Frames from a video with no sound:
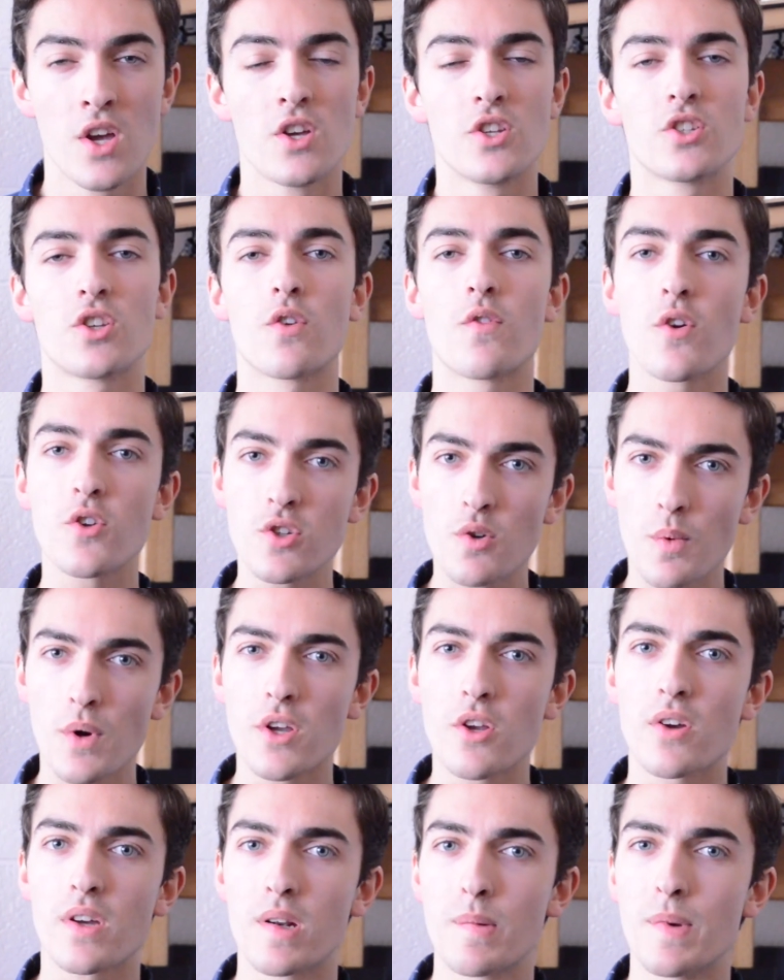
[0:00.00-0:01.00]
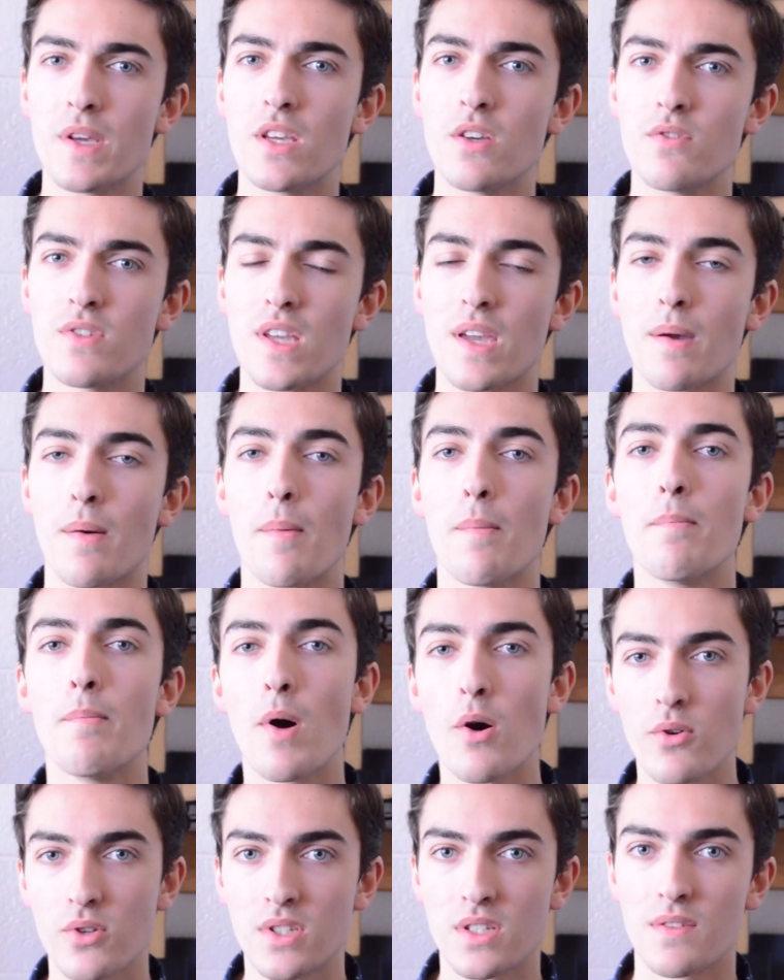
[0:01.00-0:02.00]
So those are what you're gonna be using
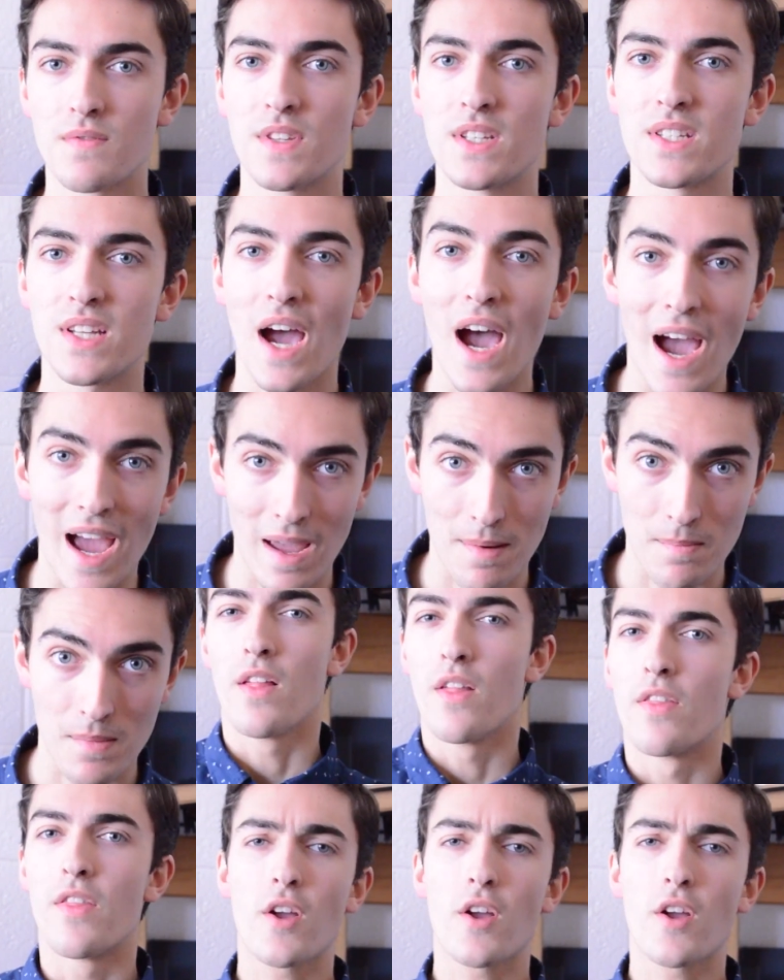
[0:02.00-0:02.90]
most of the time.